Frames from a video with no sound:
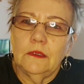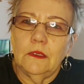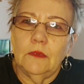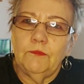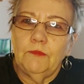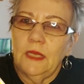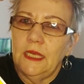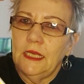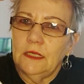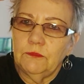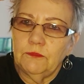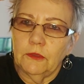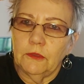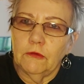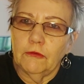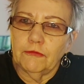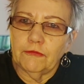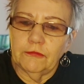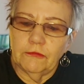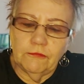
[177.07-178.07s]
a bad
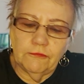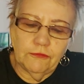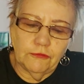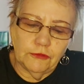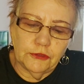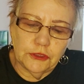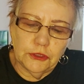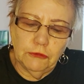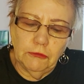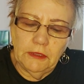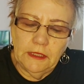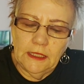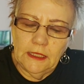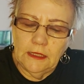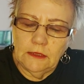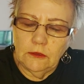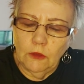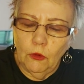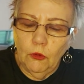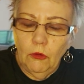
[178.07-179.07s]
person for doing
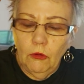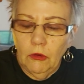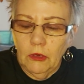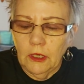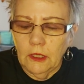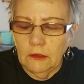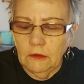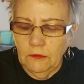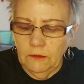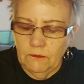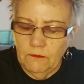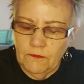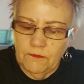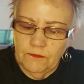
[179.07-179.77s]
it, or